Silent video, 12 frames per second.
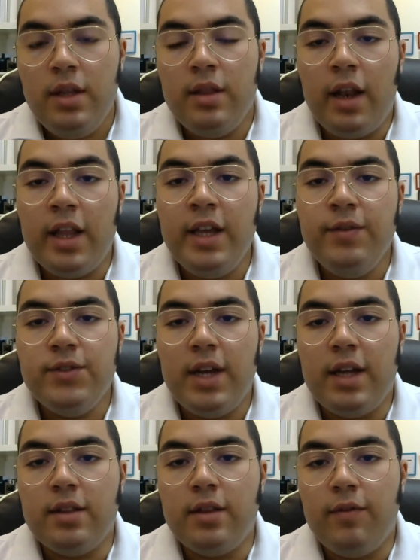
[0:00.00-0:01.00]
The leaves
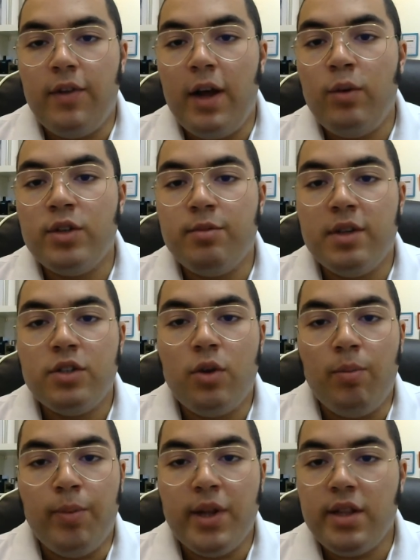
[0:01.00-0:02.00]
and the flower smells
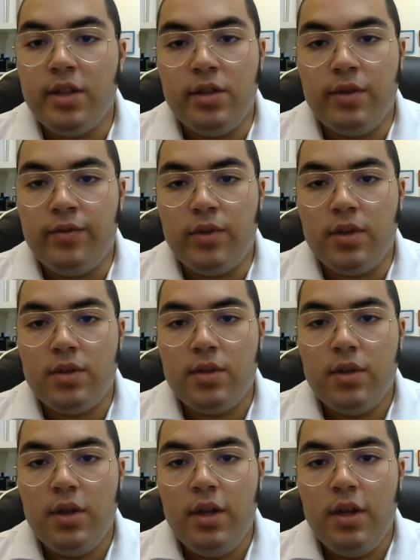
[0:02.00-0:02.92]
completely different.